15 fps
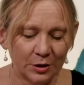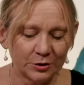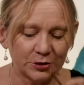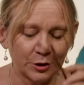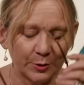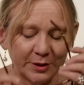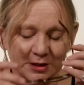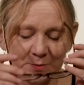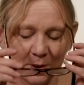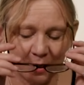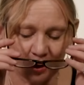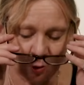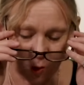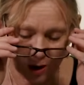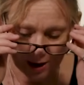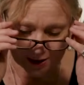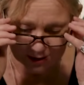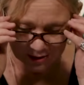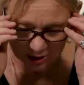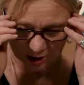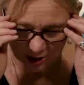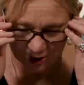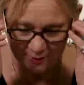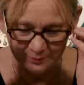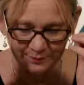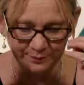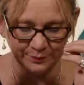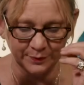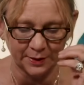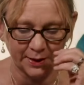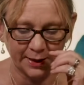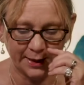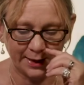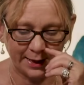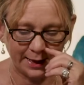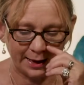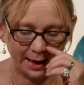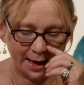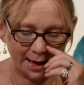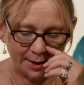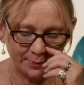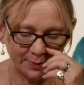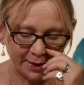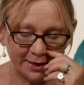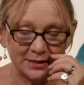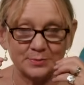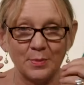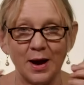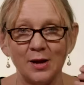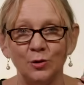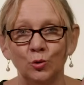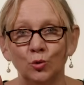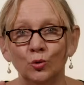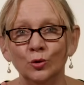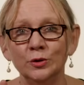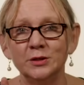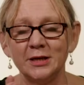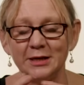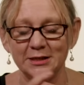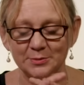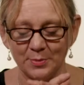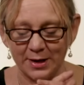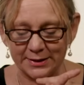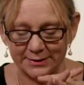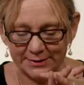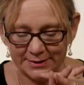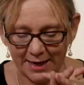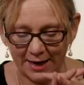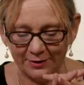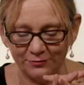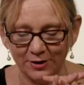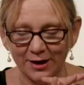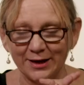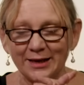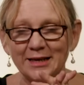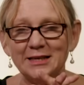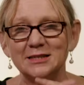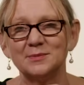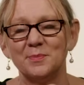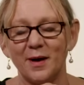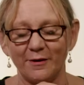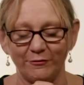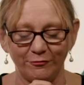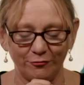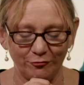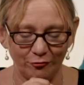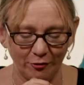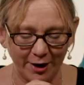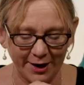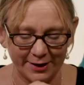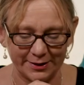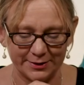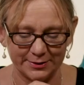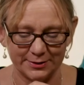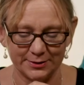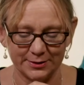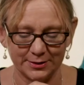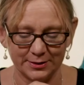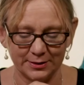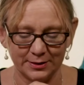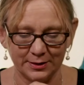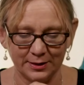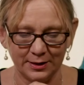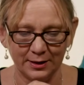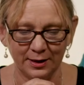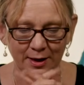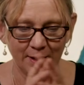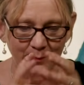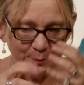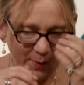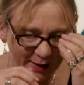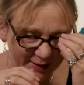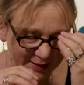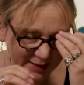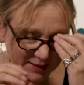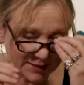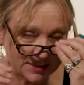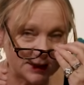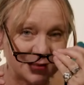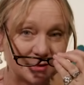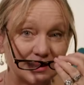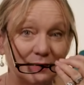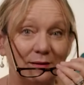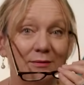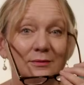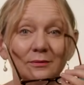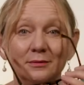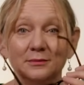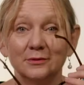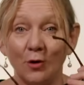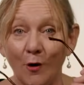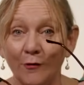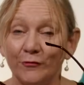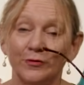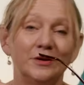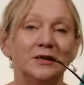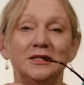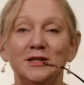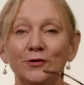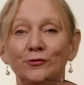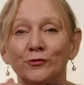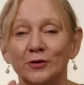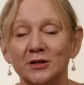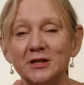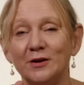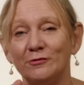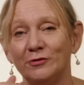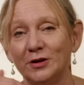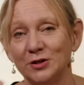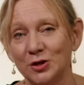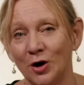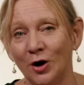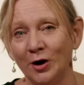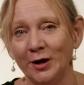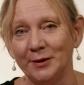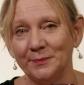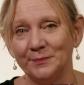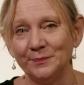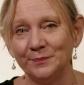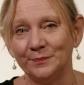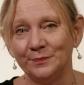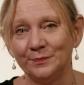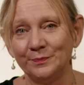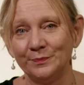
So it's my quiet time. He's my Lord, he's my Savior, he's my friend. But it's often different every time.